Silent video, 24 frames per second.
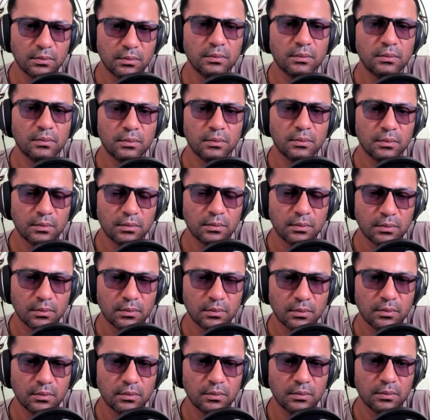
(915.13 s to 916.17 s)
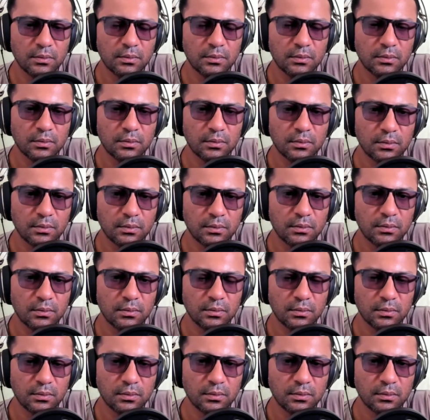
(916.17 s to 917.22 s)

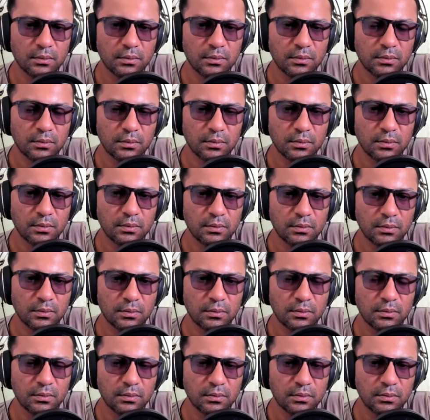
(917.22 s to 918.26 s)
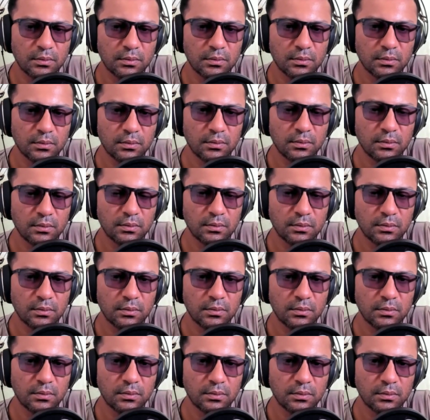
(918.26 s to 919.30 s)

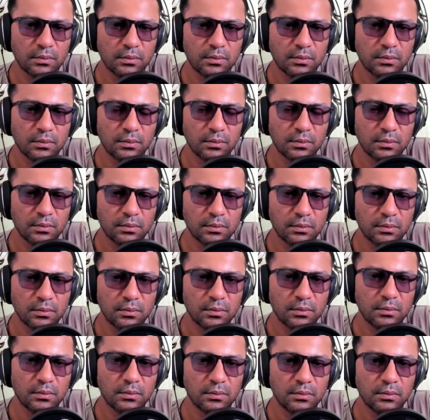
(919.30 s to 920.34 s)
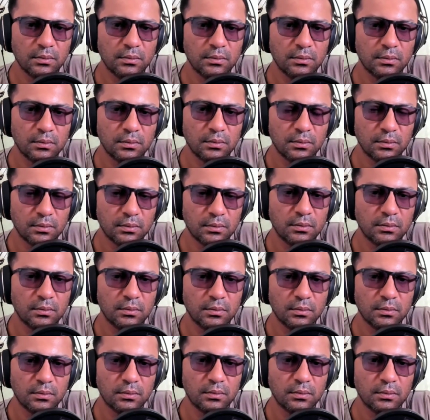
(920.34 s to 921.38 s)

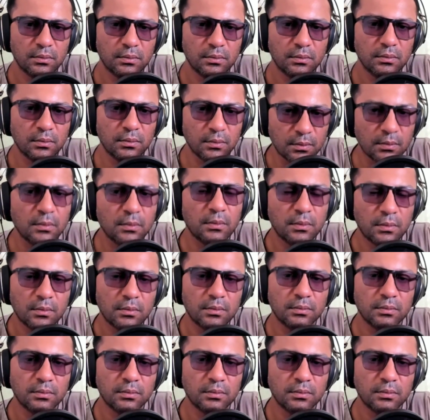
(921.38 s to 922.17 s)
The person shown says nothing.